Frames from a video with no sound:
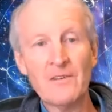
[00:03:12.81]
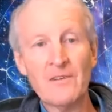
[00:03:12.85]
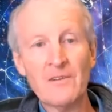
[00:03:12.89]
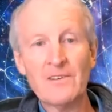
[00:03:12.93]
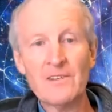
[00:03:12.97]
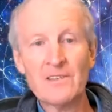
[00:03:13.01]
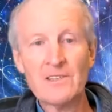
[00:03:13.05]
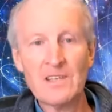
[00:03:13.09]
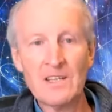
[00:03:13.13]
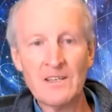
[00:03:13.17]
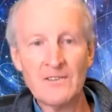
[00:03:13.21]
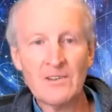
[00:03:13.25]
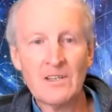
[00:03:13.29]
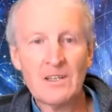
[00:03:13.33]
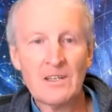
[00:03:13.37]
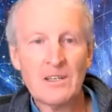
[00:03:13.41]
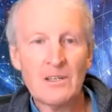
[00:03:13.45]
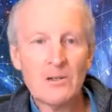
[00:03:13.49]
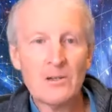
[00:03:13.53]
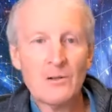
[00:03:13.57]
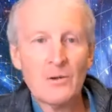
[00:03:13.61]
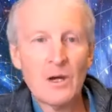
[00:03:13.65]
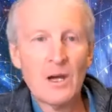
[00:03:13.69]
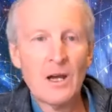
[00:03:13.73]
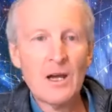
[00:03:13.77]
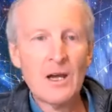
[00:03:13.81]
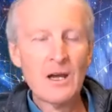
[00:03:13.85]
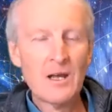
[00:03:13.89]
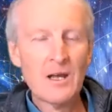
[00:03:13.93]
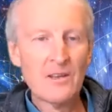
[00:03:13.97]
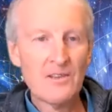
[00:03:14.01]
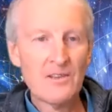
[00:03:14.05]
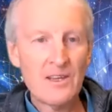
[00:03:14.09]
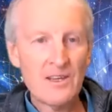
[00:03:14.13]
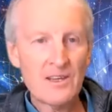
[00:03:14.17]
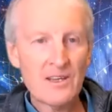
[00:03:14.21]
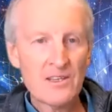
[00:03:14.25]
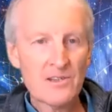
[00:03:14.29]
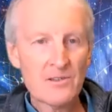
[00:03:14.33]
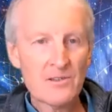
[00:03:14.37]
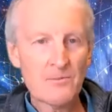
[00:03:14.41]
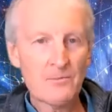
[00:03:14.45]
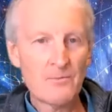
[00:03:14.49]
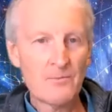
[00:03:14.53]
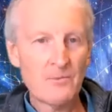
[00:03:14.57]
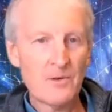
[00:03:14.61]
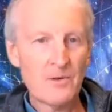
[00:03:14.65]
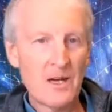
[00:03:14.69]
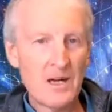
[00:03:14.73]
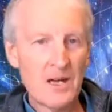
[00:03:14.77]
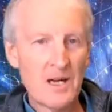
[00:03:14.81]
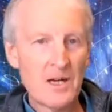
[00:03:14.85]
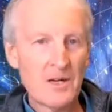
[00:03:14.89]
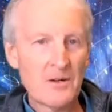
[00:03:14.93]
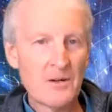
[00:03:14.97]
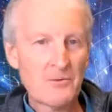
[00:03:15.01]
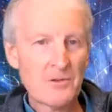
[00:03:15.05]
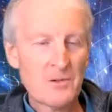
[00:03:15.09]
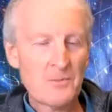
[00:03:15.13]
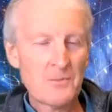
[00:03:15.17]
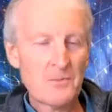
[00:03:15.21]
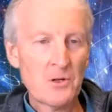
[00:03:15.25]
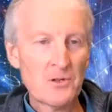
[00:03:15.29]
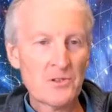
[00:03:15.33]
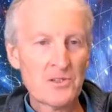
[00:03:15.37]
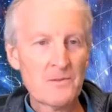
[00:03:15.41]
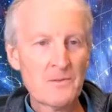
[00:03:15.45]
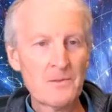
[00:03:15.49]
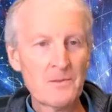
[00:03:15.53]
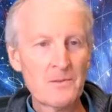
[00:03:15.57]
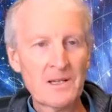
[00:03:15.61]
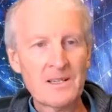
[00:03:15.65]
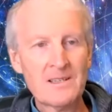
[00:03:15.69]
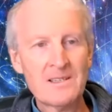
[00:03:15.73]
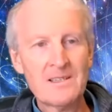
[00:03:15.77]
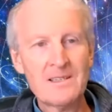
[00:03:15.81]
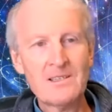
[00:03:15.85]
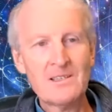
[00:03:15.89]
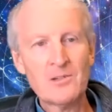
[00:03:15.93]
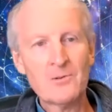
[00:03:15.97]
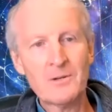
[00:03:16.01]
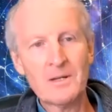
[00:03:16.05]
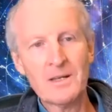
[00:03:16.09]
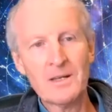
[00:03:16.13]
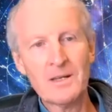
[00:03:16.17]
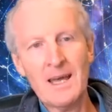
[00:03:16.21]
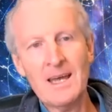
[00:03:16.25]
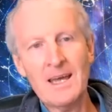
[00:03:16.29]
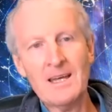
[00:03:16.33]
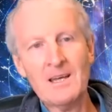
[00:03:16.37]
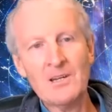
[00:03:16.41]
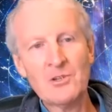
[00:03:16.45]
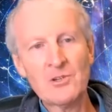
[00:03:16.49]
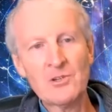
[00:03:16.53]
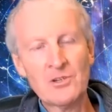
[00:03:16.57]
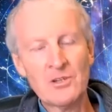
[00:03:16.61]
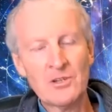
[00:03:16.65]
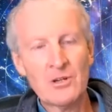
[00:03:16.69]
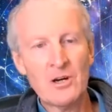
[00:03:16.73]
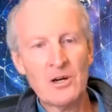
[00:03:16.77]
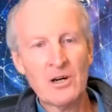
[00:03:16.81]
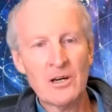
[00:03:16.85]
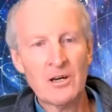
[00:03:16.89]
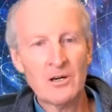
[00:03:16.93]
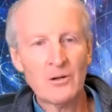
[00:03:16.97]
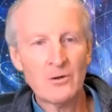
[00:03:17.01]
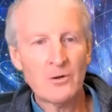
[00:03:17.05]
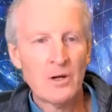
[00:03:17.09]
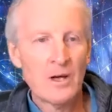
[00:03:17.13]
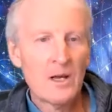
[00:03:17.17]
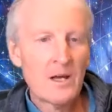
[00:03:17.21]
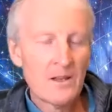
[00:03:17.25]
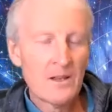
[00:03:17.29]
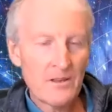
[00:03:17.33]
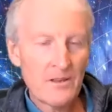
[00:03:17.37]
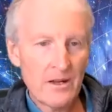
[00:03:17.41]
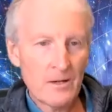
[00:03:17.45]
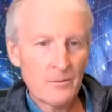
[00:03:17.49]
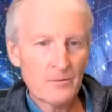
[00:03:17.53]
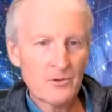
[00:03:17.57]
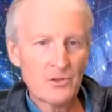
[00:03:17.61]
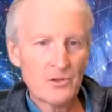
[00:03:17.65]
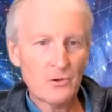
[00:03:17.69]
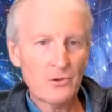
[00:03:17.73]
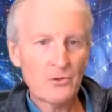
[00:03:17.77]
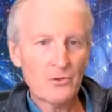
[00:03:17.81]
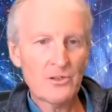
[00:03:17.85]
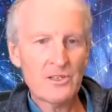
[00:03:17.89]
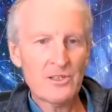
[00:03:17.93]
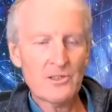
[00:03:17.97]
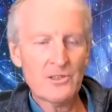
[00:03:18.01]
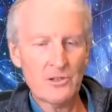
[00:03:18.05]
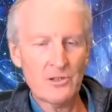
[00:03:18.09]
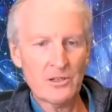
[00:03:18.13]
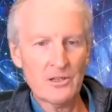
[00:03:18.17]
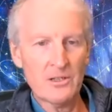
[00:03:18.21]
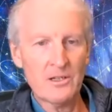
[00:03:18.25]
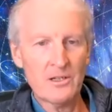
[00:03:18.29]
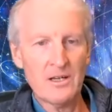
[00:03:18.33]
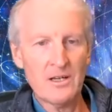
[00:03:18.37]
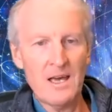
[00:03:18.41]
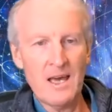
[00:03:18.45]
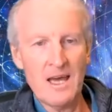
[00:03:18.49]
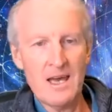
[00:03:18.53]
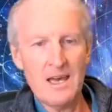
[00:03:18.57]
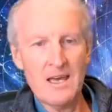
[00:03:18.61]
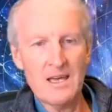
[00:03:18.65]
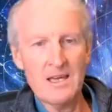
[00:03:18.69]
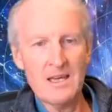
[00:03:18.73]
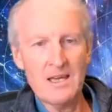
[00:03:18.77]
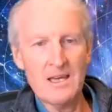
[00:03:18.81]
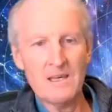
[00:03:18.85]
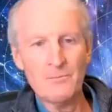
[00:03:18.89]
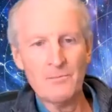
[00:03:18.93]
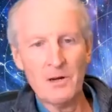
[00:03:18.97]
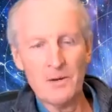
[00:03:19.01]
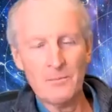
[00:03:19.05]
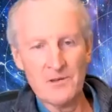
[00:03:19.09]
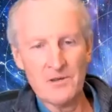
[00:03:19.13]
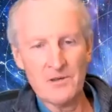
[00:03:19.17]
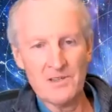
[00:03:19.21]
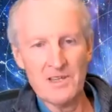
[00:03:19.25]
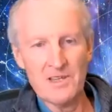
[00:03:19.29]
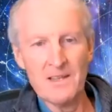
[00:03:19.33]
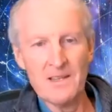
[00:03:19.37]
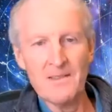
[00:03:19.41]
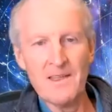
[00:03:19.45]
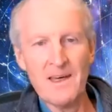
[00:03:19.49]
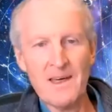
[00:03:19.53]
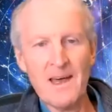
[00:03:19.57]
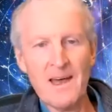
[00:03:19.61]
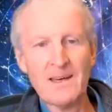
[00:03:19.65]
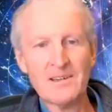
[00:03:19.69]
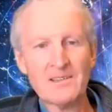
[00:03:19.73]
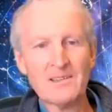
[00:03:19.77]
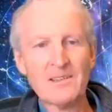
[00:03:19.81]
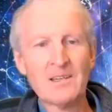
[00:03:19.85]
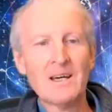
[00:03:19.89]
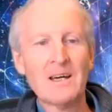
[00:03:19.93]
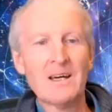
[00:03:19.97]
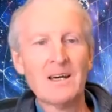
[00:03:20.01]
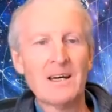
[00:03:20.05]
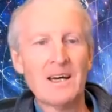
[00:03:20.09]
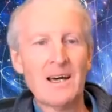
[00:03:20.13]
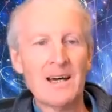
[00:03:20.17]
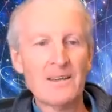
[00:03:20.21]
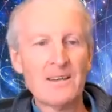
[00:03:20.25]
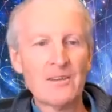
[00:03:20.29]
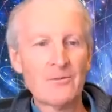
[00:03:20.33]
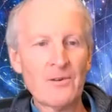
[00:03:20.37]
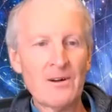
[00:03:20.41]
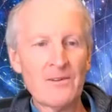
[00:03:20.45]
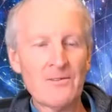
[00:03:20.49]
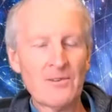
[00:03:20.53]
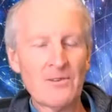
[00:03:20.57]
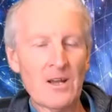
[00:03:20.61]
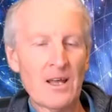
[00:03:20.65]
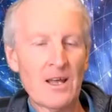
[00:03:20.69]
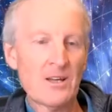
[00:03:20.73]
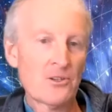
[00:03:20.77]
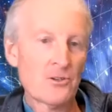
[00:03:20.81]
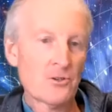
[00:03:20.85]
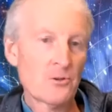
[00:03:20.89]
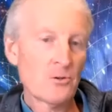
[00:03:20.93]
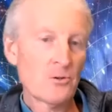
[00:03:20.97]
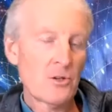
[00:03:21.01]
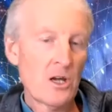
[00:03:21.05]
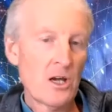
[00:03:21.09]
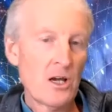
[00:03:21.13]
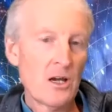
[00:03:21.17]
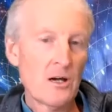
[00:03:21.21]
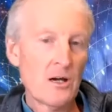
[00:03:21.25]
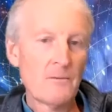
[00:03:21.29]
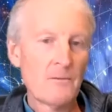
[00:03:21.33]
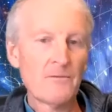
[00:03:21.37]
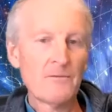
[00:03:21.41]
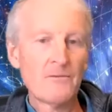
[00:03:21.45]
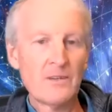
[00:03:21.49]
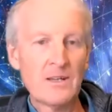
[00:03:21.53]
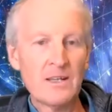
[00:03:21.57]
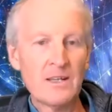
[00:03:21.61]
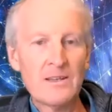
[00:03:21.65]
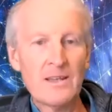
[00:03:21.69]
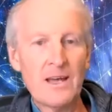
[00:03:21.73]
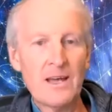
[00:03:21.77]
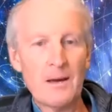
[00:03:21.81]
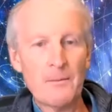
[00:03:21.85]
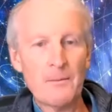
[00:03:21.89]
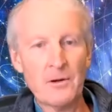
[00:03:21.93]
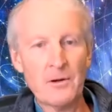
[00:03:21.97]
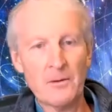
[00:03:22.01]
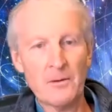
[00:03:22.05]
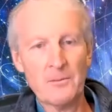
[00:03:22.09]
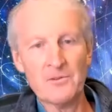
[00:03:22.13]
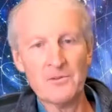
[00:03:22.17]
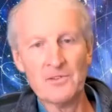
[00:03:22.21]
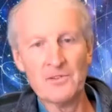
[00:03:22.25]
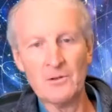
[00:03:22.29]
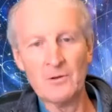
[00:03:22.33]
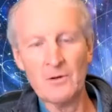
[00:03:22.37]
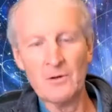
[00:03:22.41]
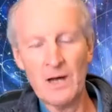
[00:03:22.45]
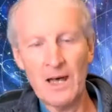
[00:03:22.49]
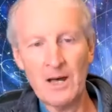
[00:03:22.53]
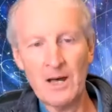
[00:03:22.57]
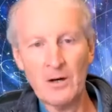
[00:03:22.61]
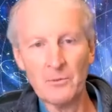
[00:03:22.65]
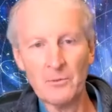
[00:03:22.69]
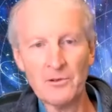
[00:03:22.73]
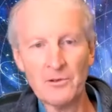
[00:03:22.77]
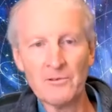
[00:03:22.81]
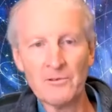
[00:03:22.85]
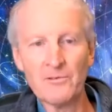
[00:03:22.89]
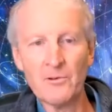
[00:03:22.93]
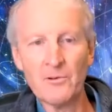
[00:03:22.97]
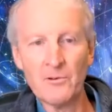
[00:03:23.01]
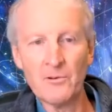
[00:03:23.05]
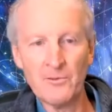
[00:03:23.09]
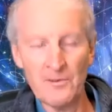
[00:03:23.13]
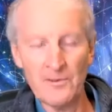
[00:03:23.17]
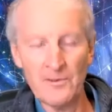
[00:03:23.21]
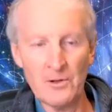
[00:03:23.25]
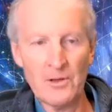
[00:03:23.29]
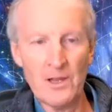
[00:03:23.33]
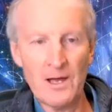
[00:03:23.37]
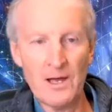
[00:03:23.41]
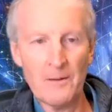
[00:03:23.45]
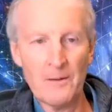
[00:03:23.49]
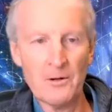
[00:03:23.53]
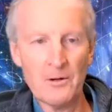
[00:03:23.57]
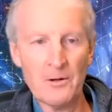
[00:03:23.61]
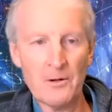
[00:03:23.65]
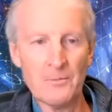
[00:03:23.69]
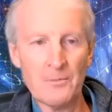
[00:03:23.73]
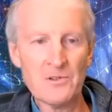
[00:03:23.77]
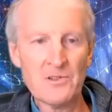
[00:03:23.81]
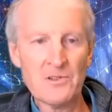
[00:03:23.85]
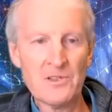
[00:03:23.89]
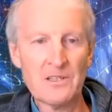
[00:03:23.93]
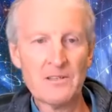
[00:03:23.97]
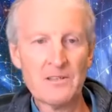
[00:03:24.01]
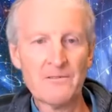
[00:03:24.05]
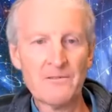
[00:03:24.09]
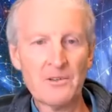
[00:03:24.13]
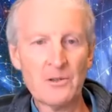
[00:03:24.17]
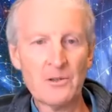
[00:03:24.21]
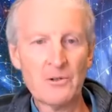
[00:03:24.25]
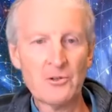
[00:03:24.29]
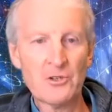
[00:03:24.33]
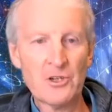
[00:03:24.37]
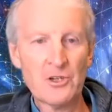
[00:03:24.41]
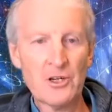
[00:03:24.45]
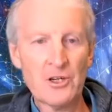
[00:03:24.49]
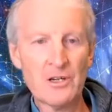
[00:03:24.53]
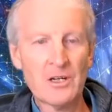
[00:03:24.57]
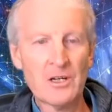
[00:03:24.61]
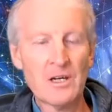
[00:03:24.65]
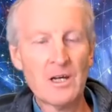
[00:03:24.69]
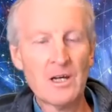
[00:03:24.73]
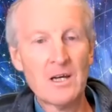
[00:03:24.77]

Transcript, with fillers: If He's giving you this uh, responsibility to engage the Nile, then I'm sure He's got a, a purpose in that, and the revelation will come in that purpose that will help you fulfill that purpose in the future.